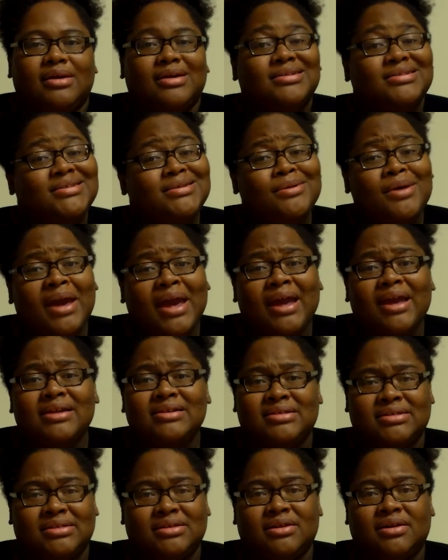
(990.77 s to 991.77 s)
Still
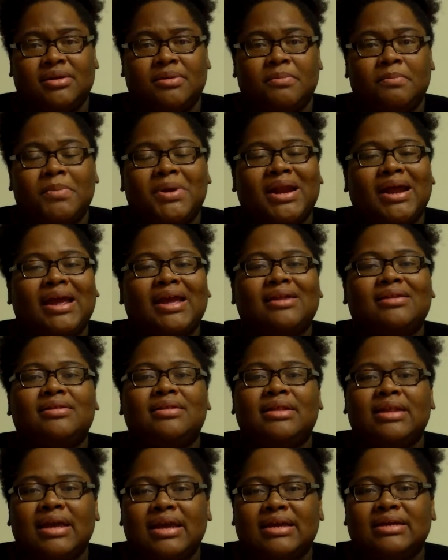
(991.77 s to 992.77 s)
had some, but I
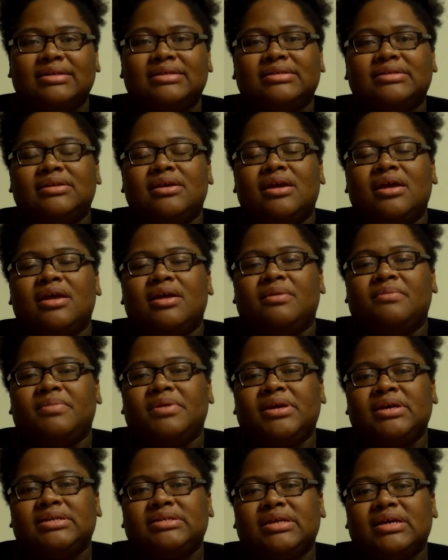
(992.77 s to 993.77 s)
had less
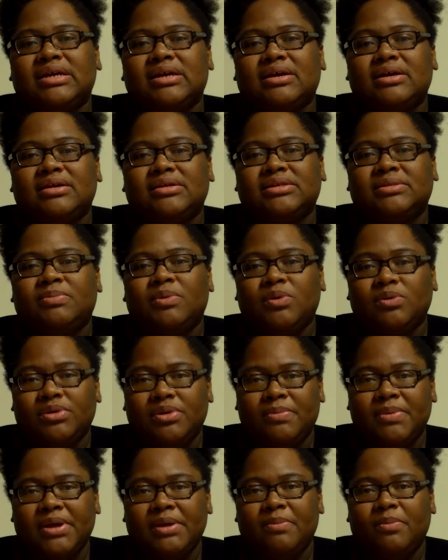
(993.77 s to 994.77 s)
because I spoke
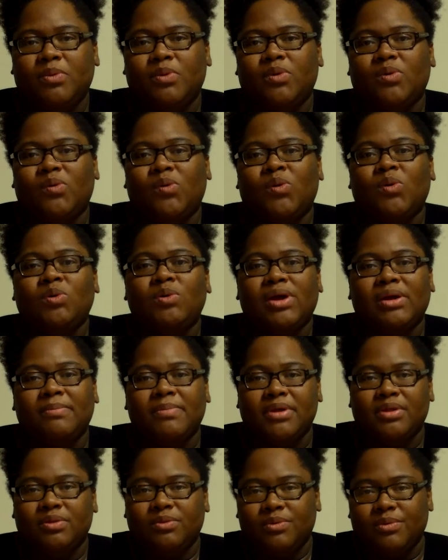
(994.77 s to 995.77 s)
to people who had
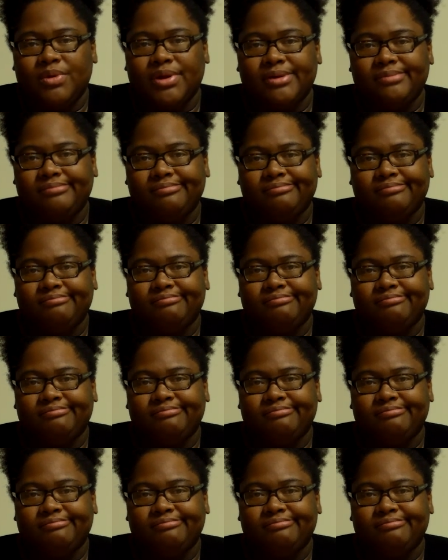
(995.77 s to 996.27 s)
been through it.